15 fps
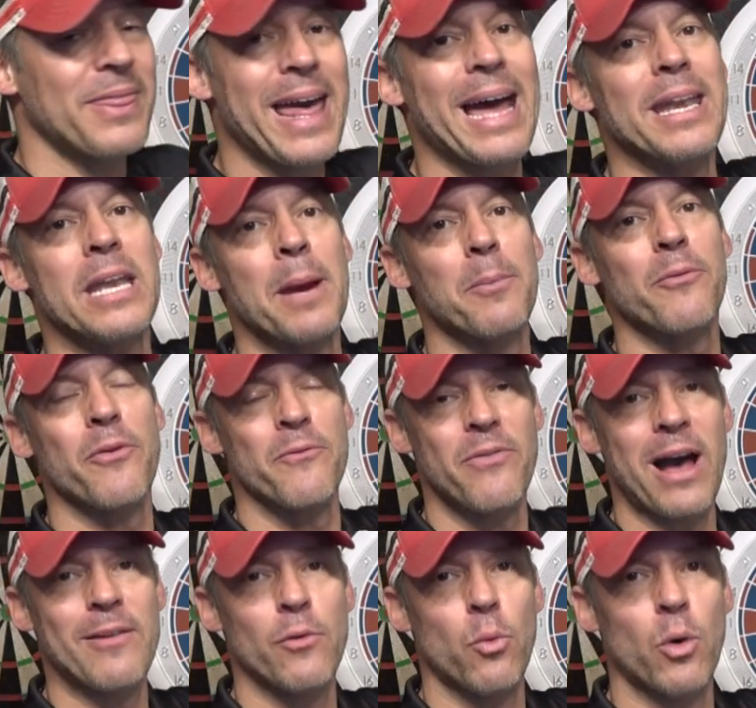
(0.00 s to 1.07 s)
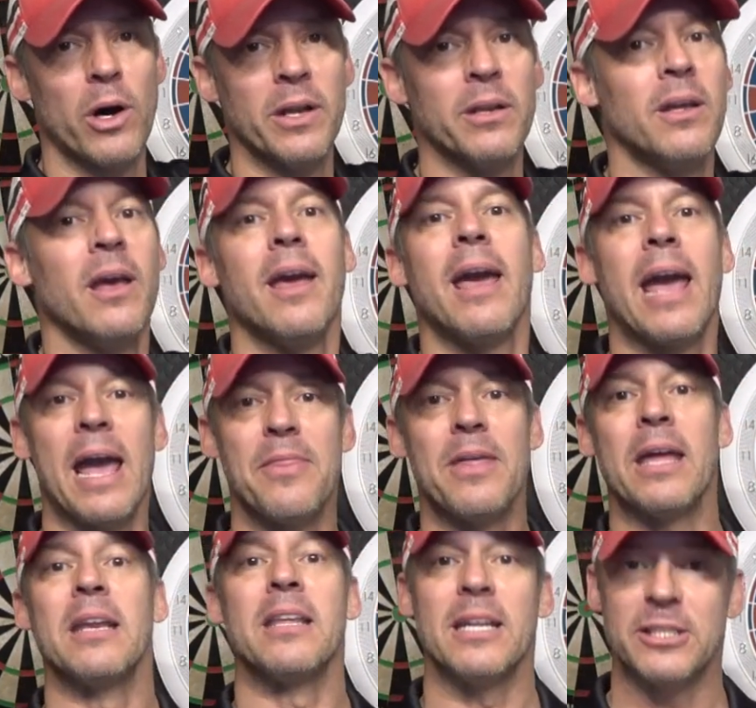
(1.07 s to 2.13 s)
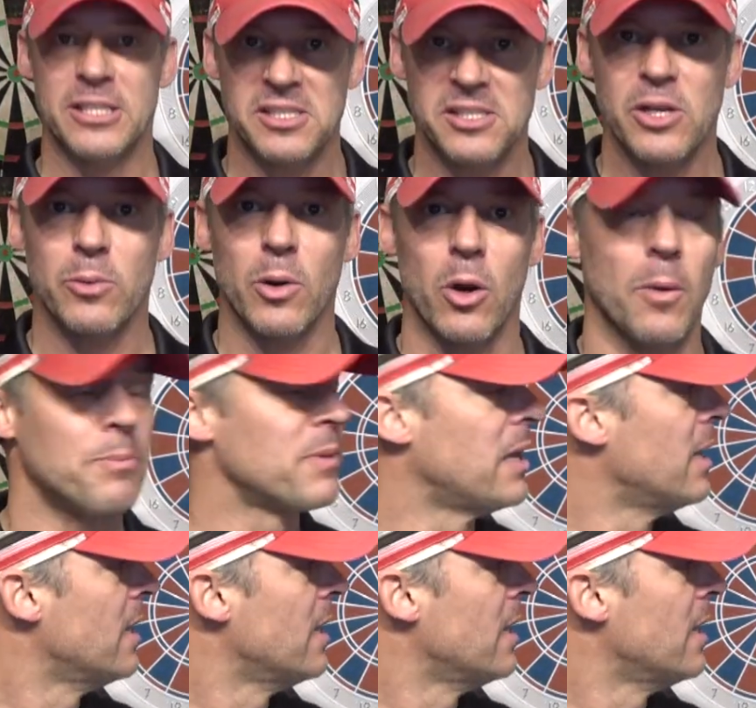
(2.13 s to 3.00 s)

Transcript: that number from 501 and then get to zero.